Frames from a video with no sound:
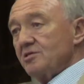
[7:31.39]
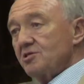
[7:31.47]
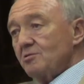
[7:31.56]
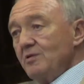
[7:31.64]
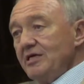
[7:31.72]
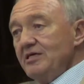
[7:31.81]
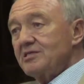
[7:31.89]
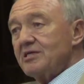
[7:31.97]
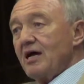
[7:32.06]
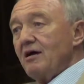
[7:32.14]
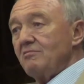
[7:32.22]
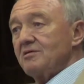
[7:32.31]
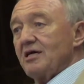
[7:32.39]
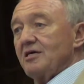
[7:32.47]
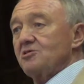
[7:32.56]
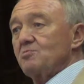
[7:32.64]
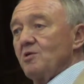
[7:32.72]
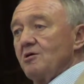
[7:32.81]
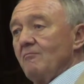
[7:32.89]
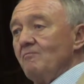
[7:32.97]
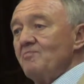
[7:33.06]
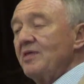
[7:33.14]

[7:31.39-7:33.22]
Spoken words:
squeezed down as well.